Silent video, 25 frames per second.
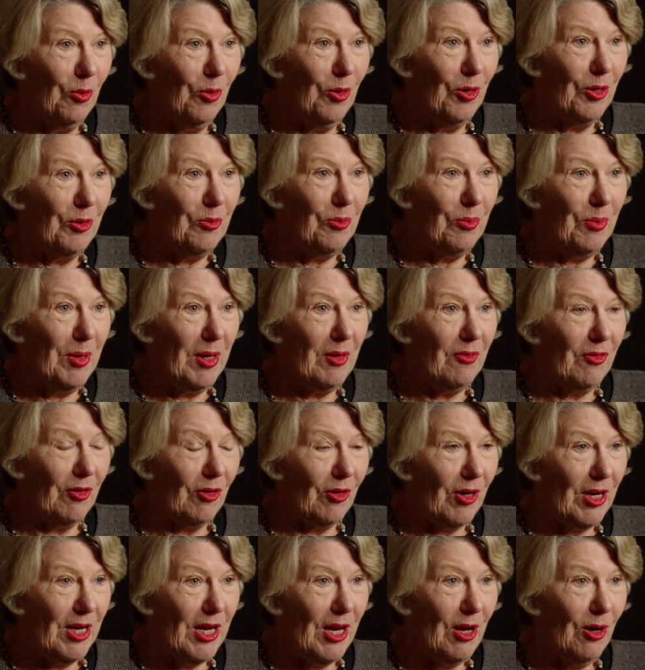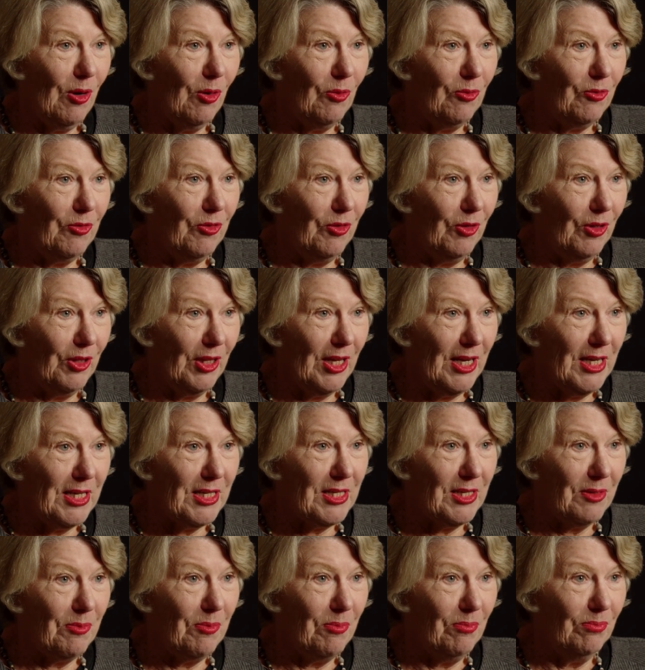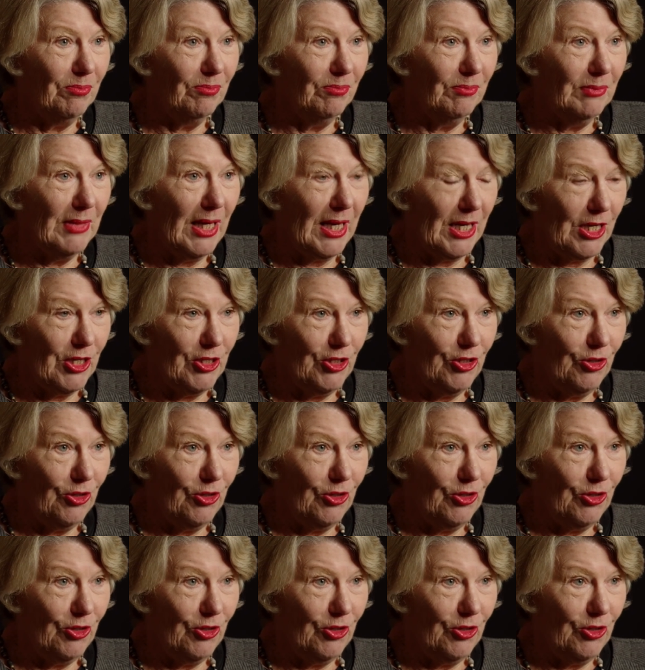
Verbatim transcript: would be very helpful. They'd make